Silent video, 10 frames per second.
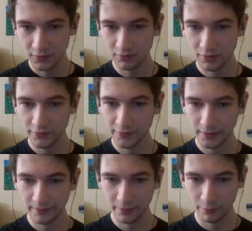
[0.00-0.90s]
you can
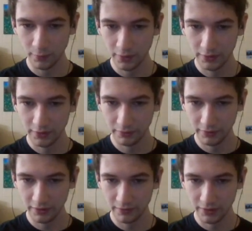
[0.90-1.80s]
also have the 1 go
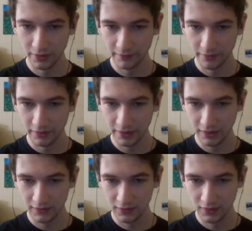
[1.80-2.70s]
down and cover
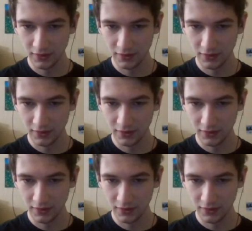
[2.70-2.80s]
that.